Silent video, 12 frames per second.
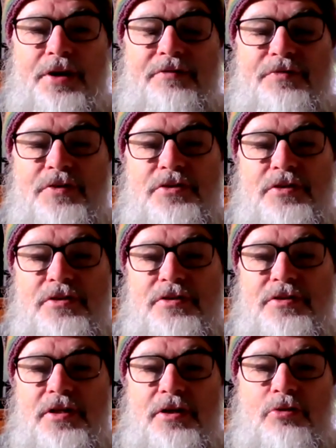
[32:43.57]
breakfast
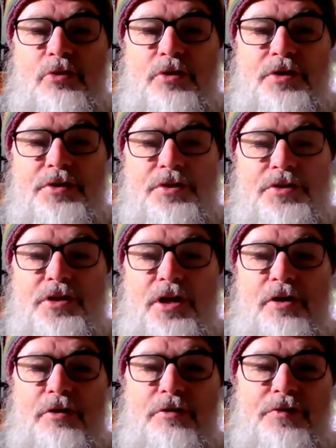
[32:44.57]
is uh, cooking on the
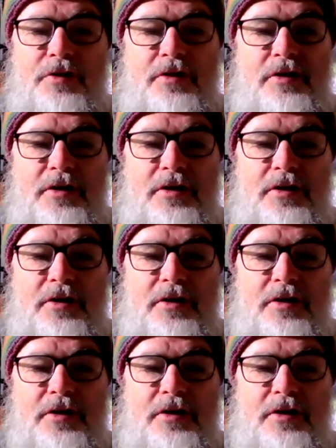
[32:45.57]
stove?